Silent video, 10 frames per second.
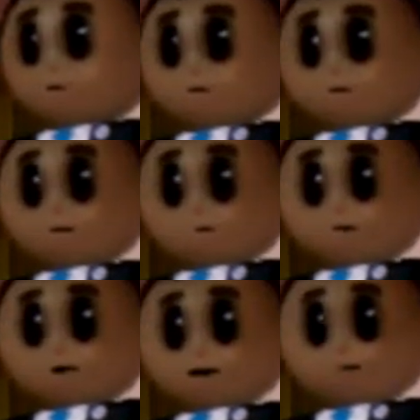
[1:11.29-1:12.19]
his
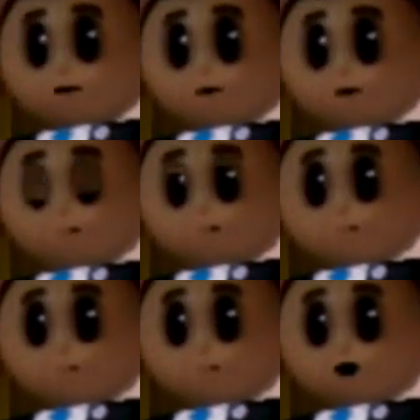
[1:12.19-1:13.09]
friendship.
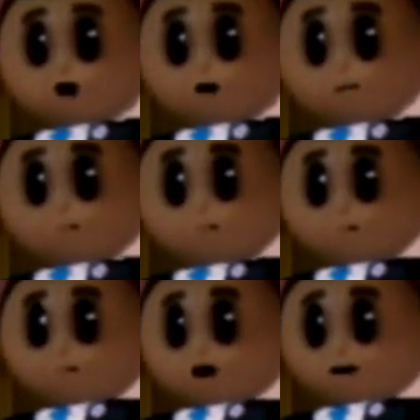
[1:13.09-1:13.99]
Oh,
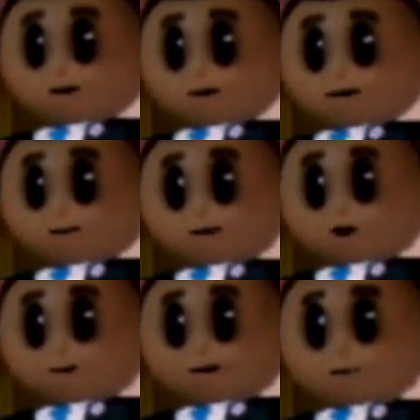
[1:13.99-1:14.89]
and being
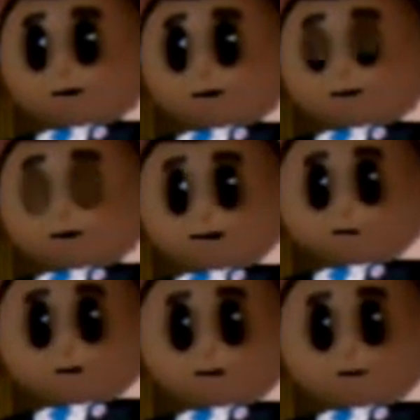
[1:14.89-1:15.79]
40 is a big
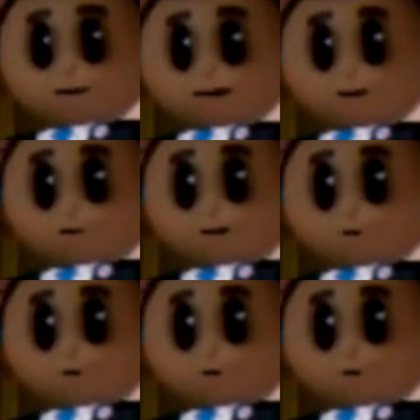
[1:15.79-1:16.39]
deal, and your gifts should